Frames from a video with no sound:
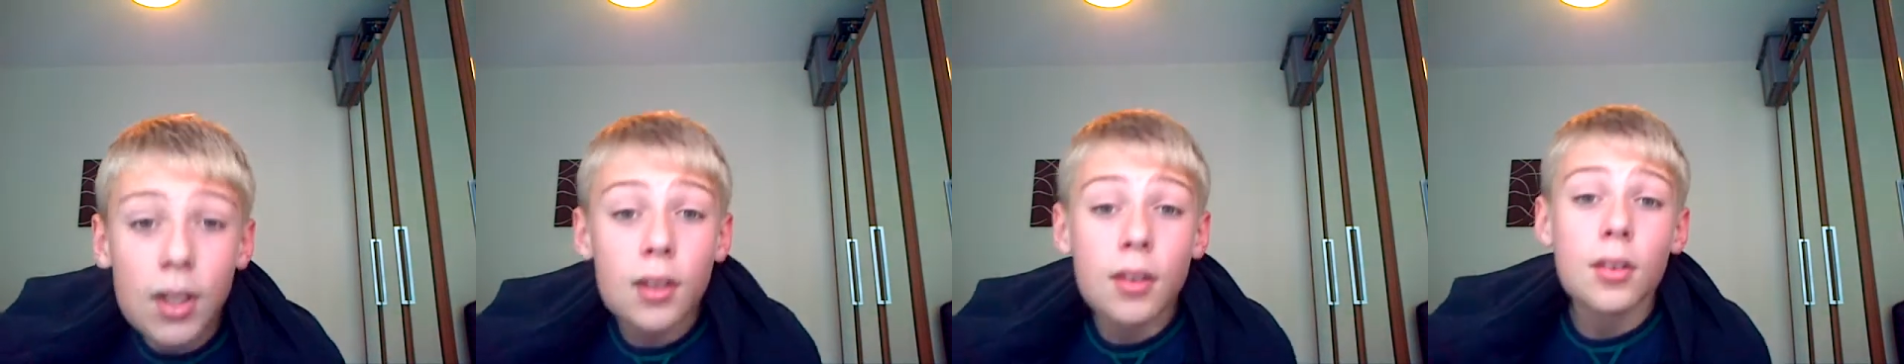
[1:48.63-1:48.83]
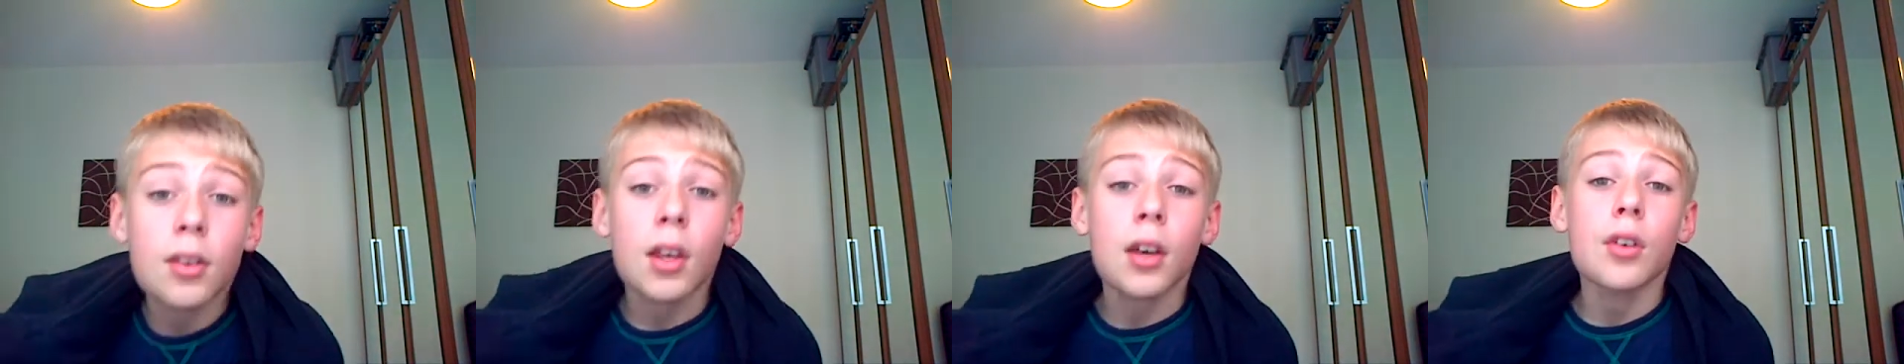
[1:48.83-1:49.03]

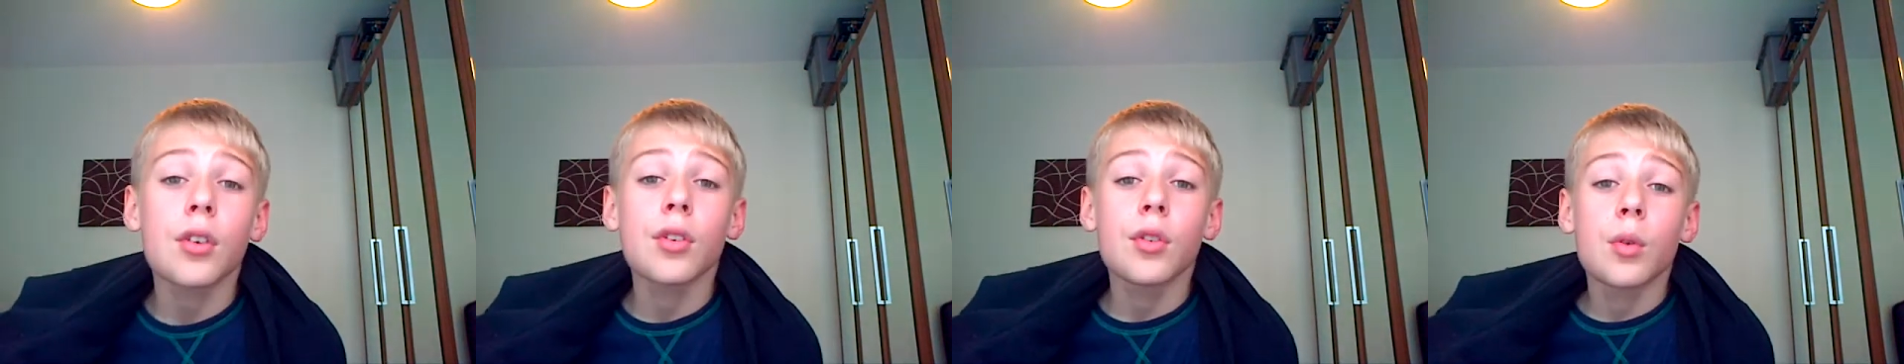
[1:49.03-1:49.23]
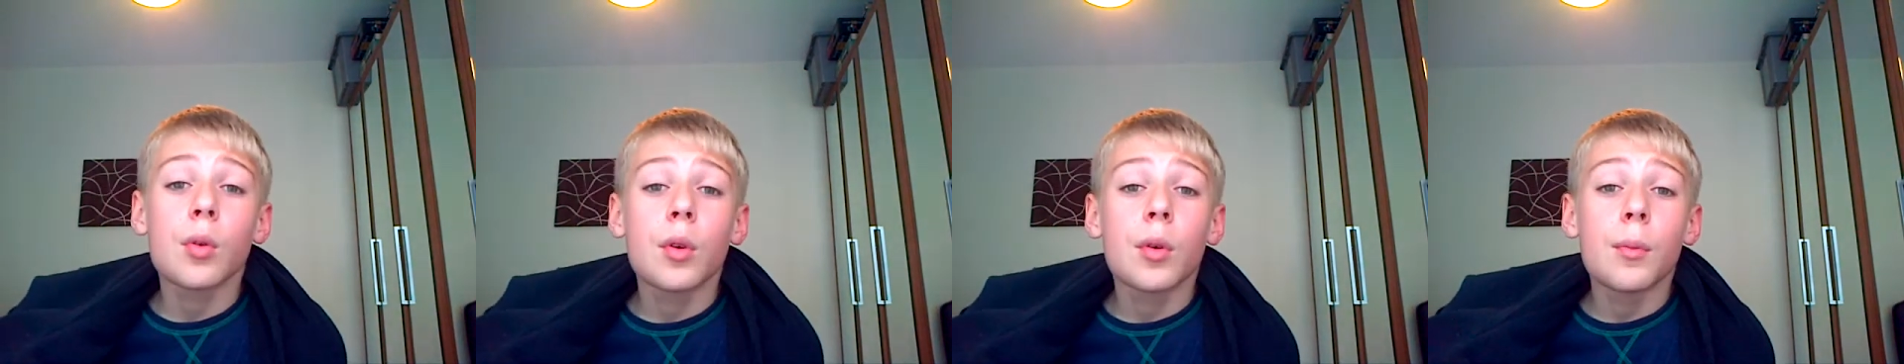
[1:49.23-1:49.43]
So I
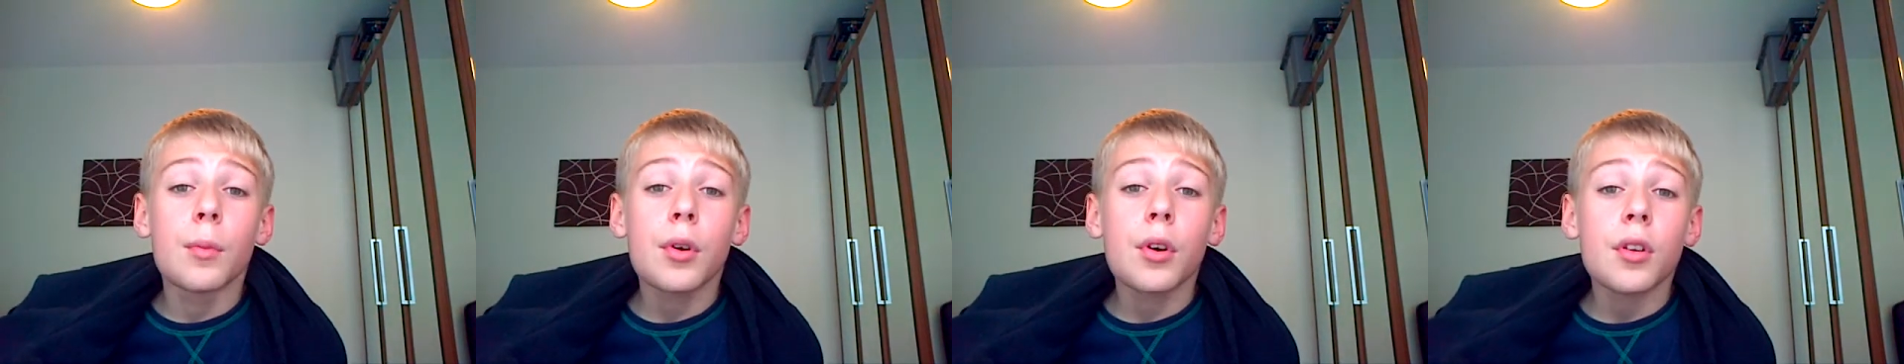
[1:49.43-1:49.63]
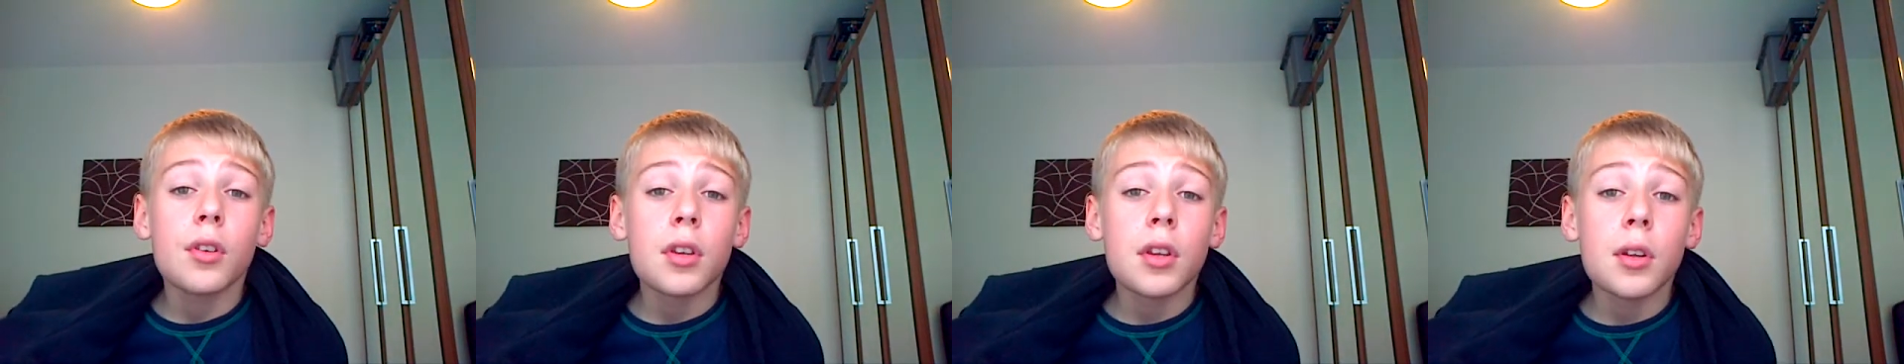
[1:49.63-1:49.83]
couldn't do
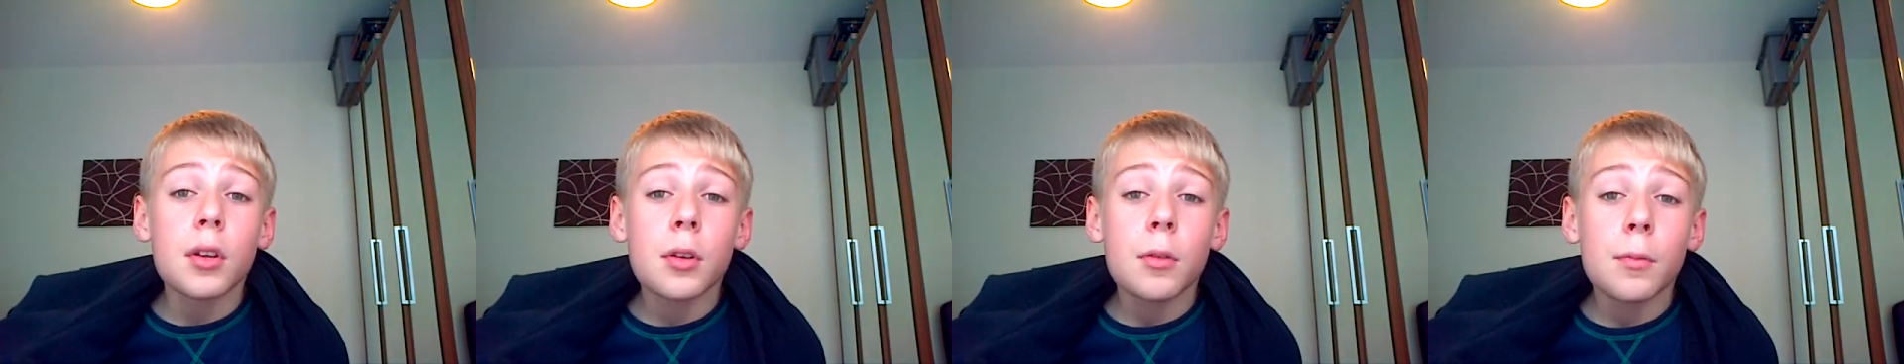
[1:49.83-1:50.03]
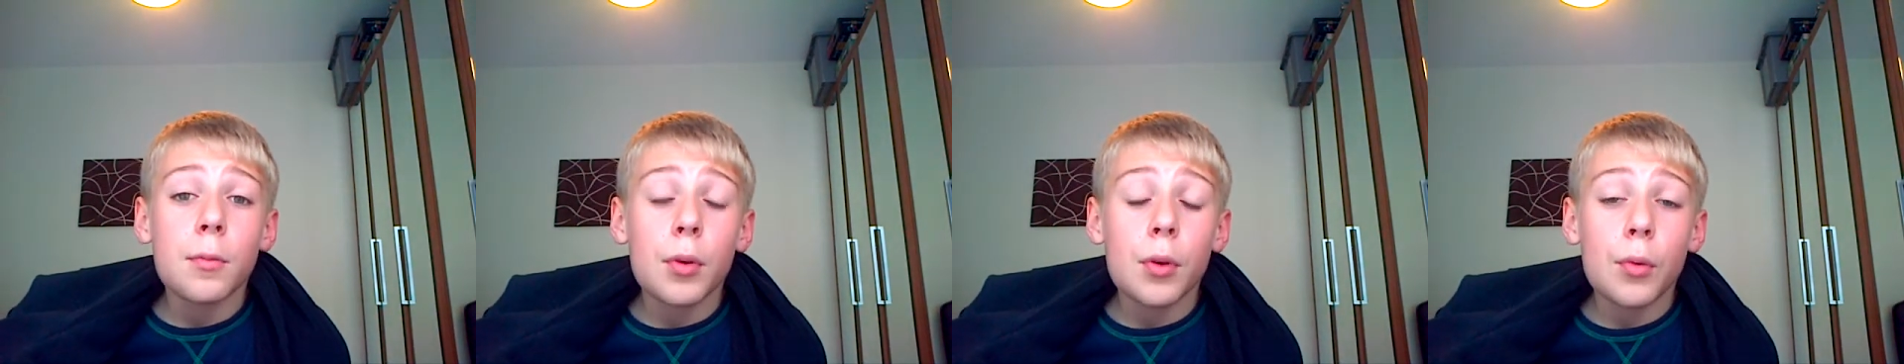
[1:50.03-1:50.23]
unboxing.
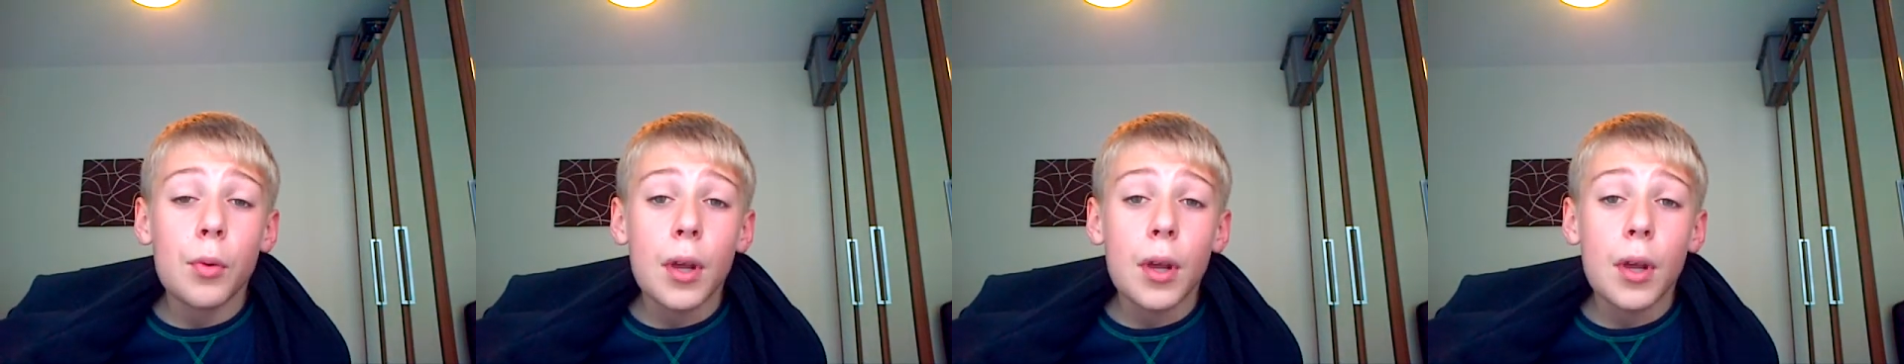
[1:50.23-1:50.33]
But